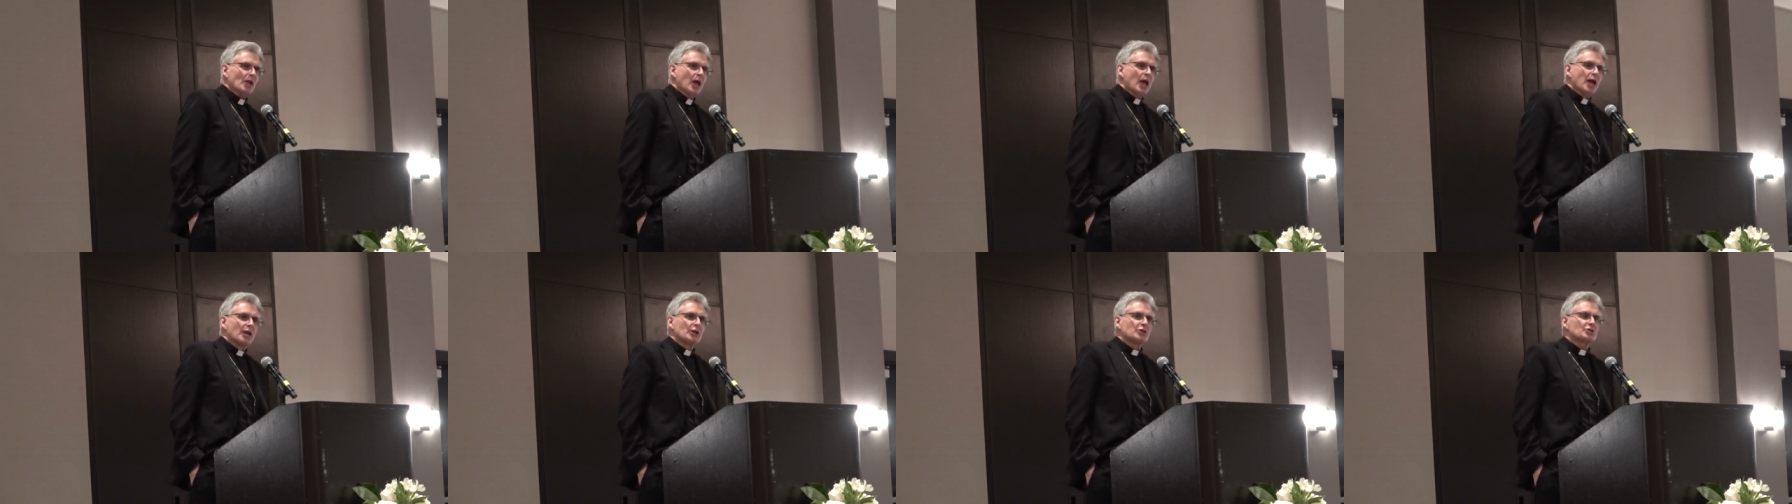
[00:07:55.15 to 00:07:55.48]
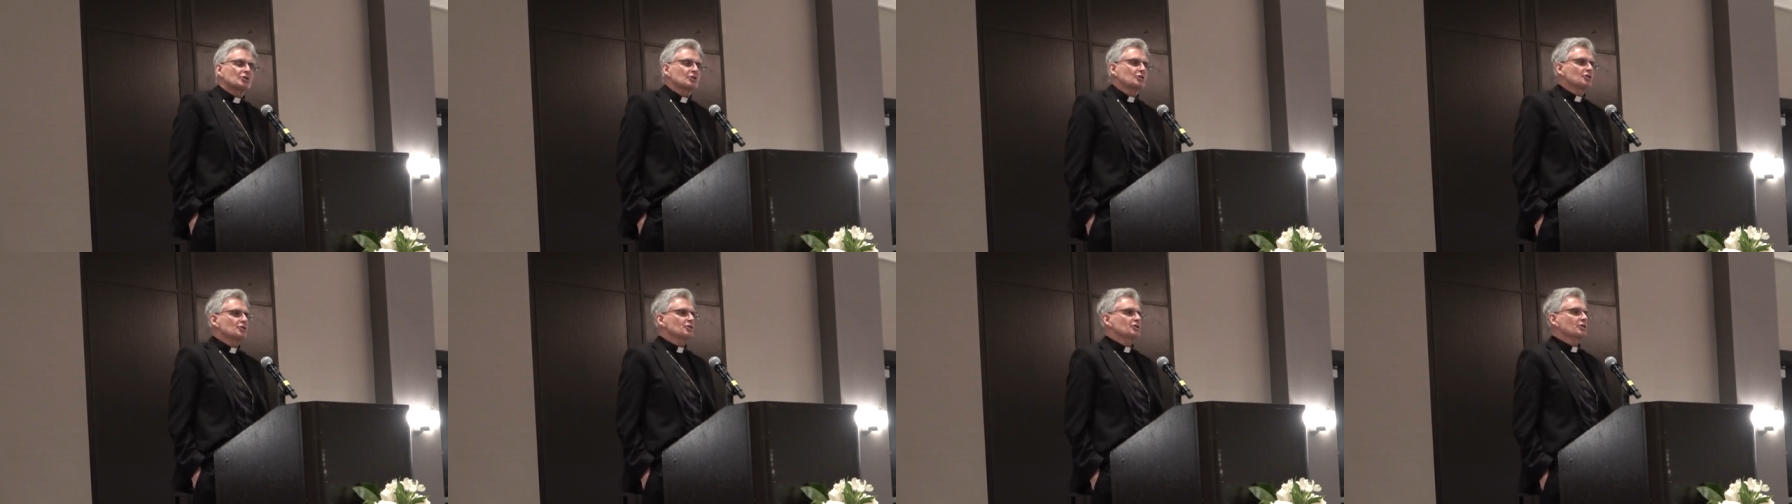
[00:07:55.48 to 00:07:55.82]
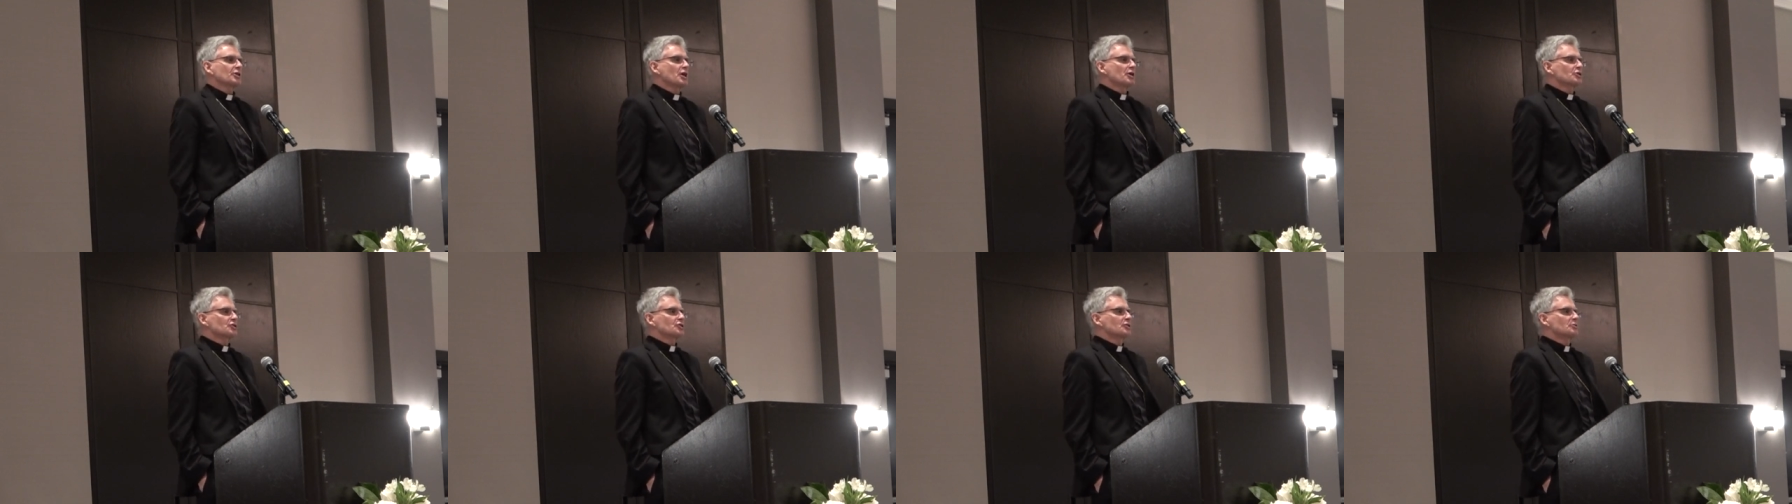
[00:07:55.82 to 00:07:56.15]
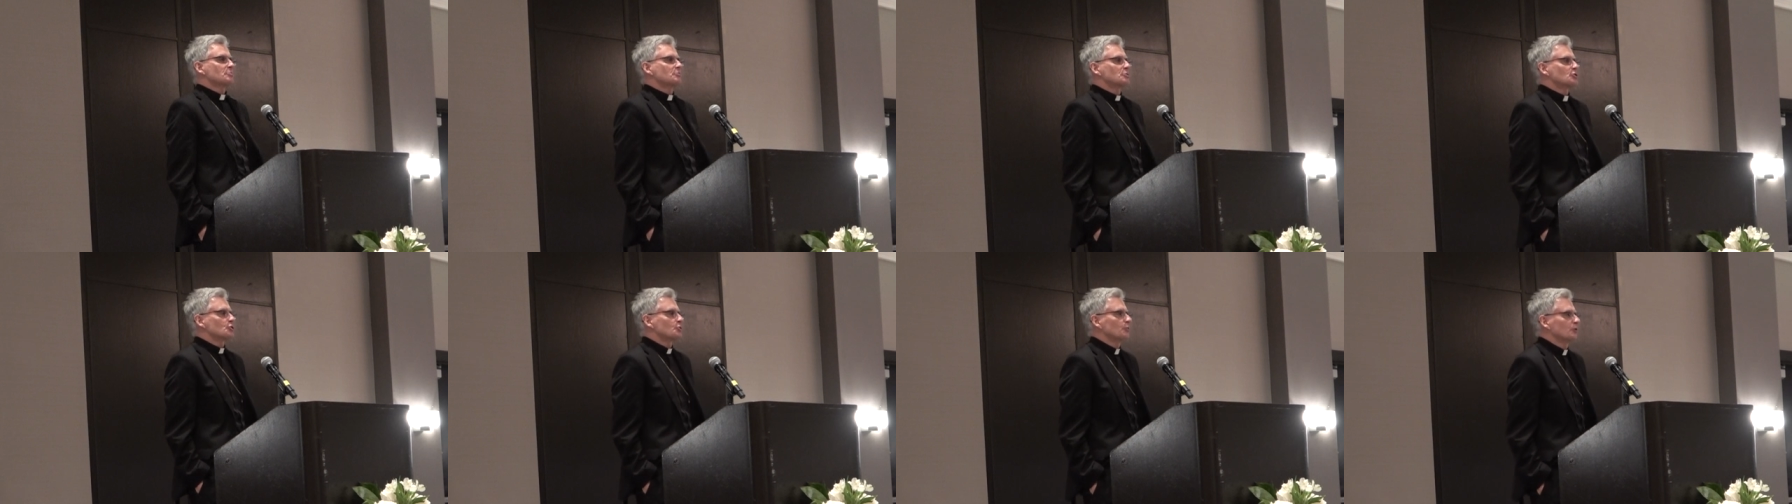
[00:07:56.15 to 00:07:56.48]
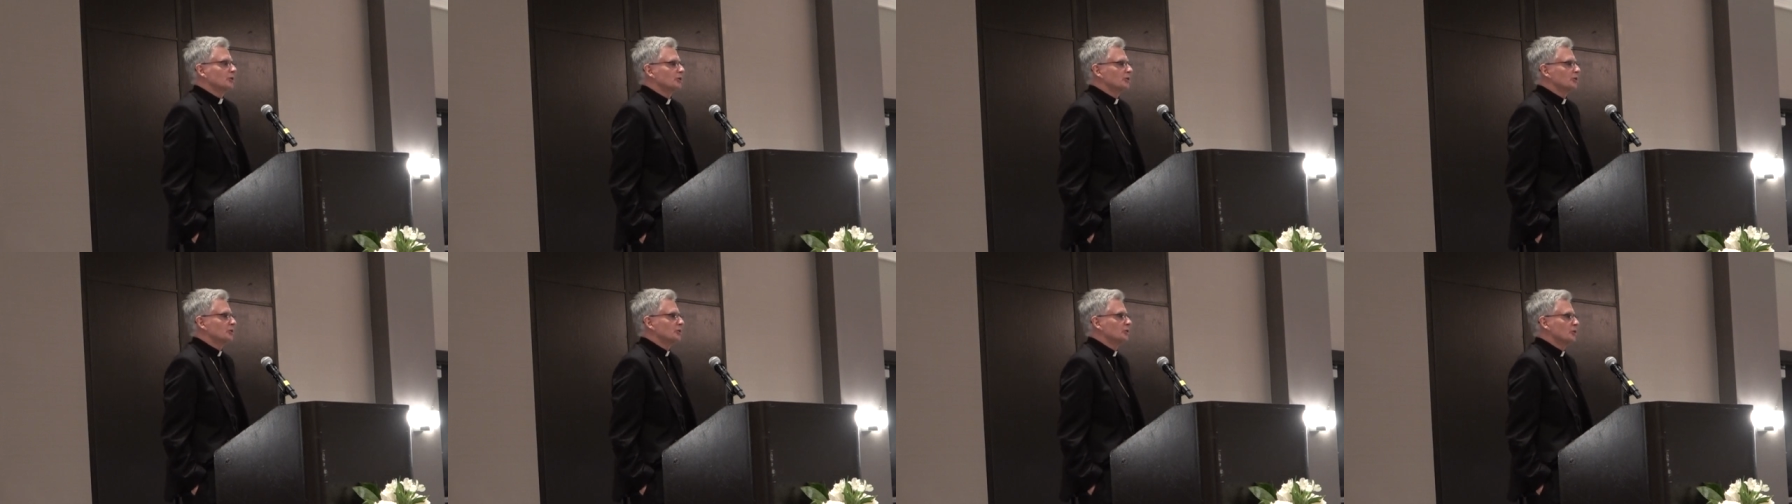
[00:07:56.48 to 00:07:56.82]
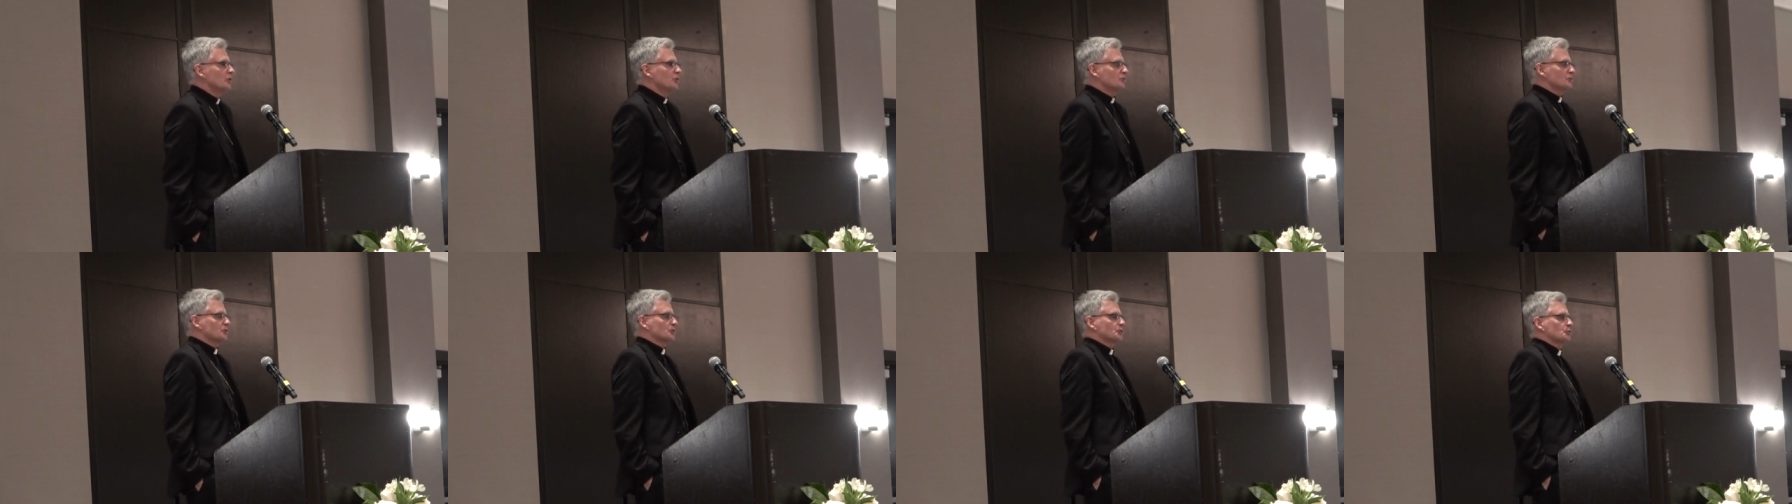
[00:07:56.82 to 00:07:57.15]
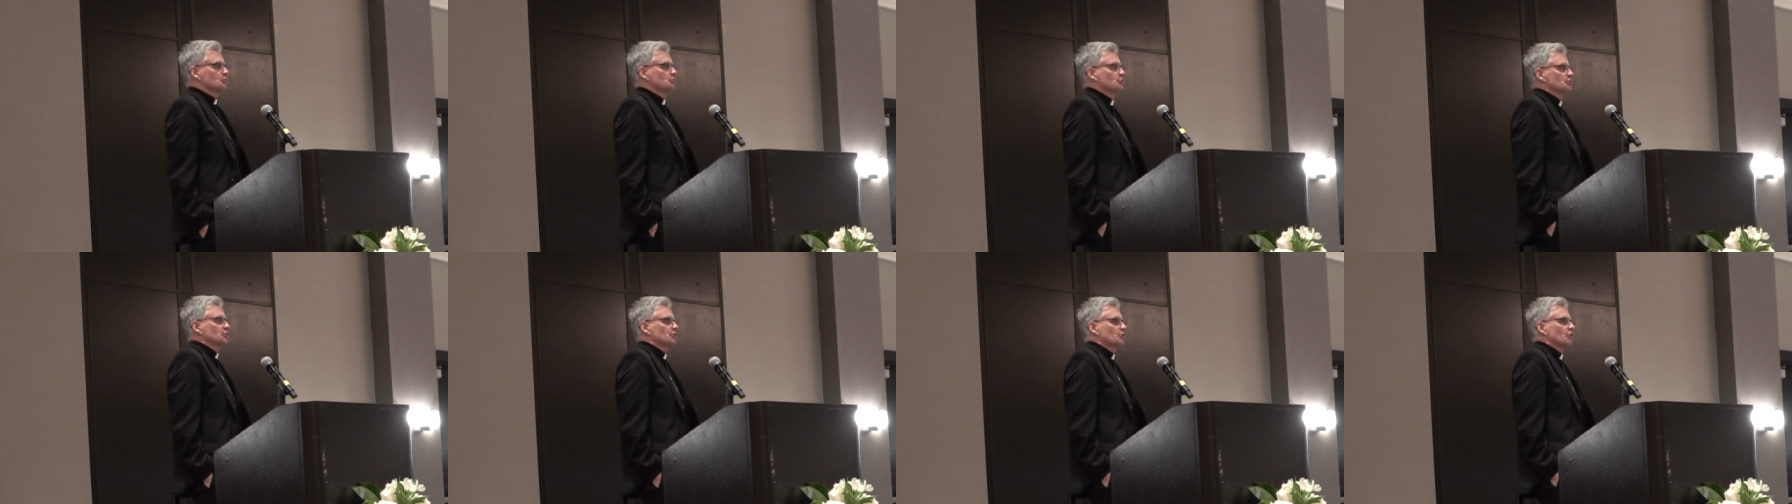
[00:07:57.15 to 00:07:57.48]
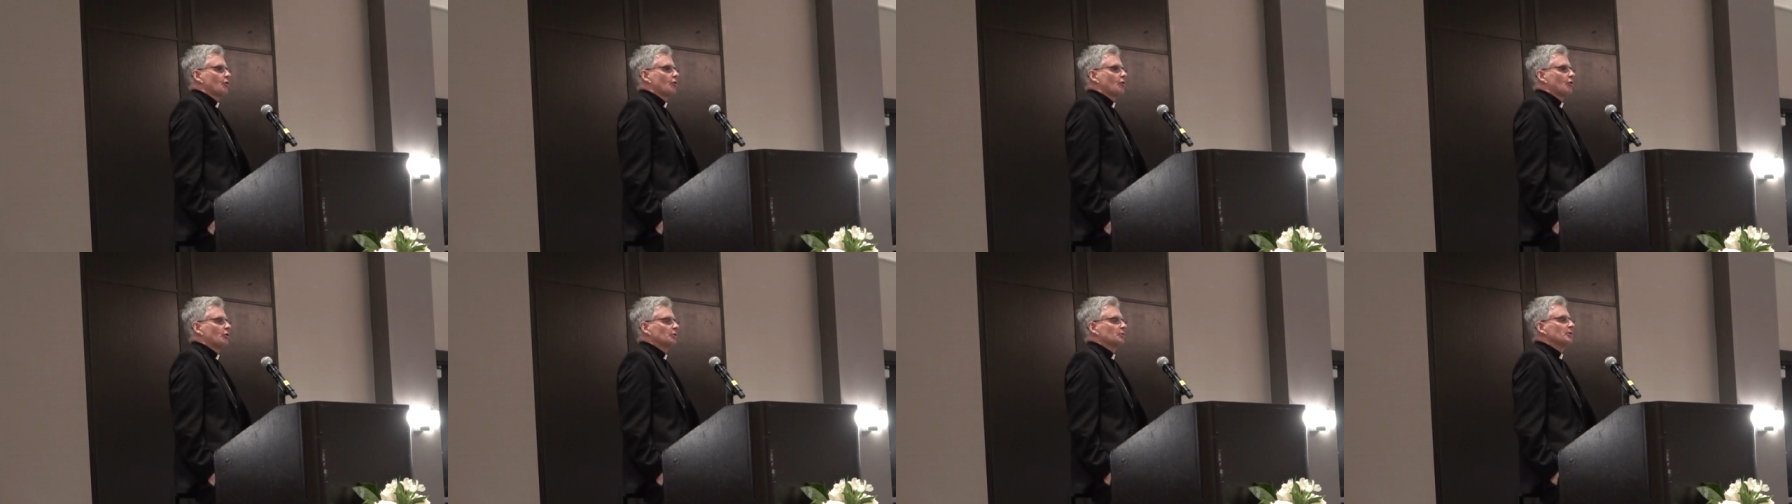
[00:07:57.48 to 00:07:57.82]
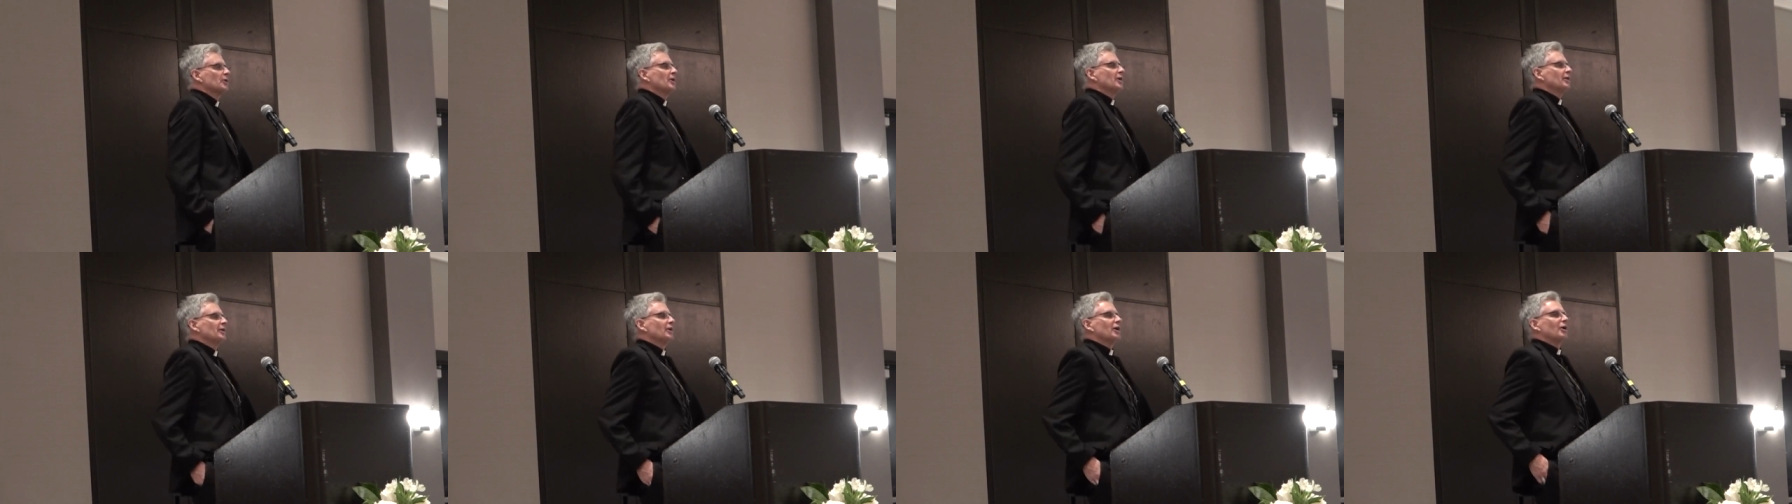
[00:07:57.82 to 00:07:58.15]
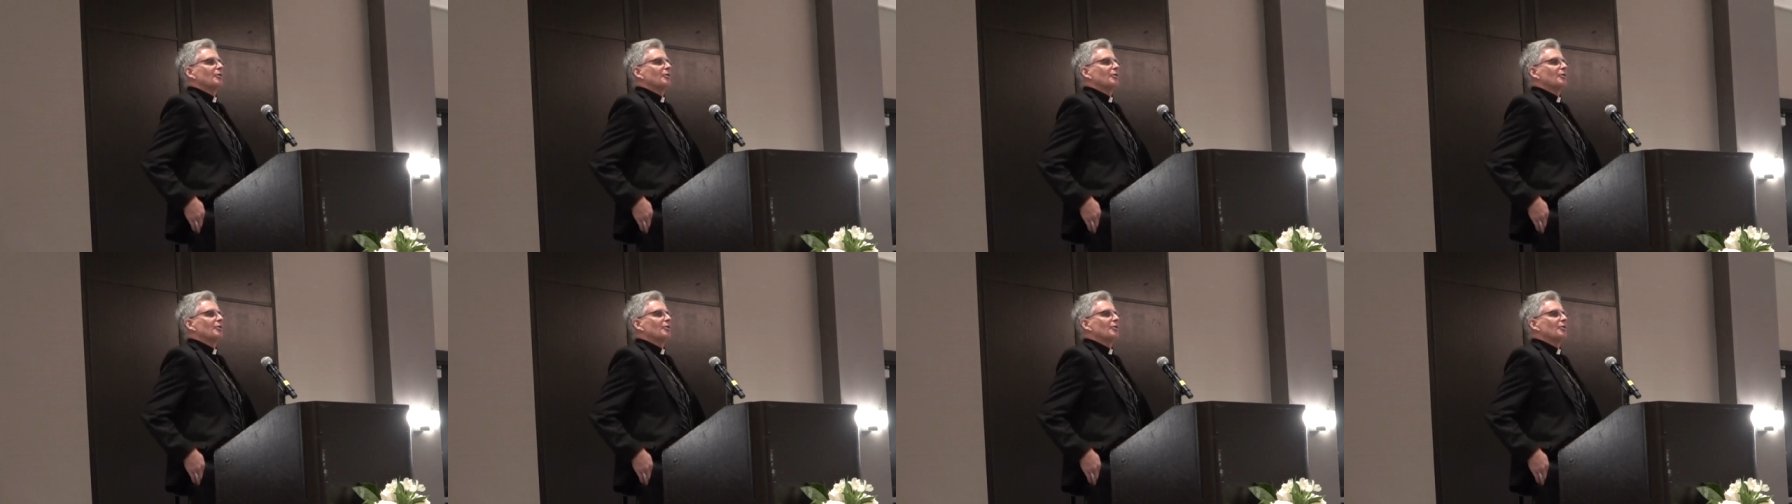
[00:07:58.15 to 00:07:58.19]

And it's a discussion between a ghost who's called,